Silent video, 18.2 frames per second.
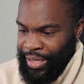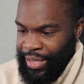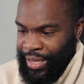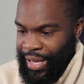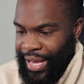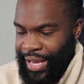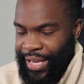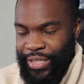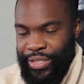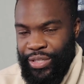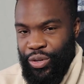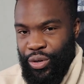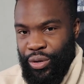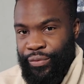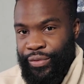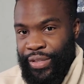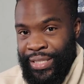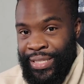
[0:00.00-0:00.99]
guys
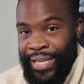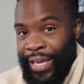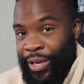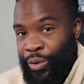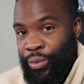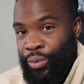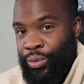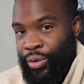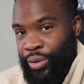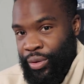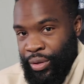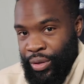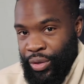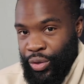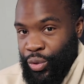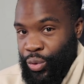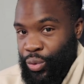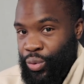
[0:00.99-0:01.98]
of this ilk
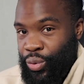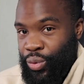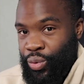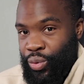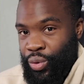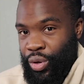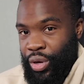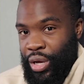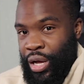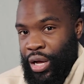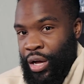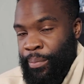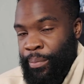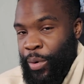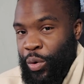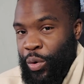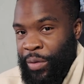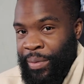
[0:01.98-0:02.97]
who are
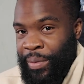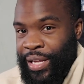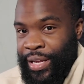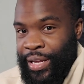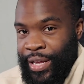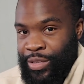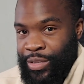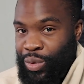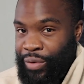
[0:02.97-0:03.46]
multimillionaires,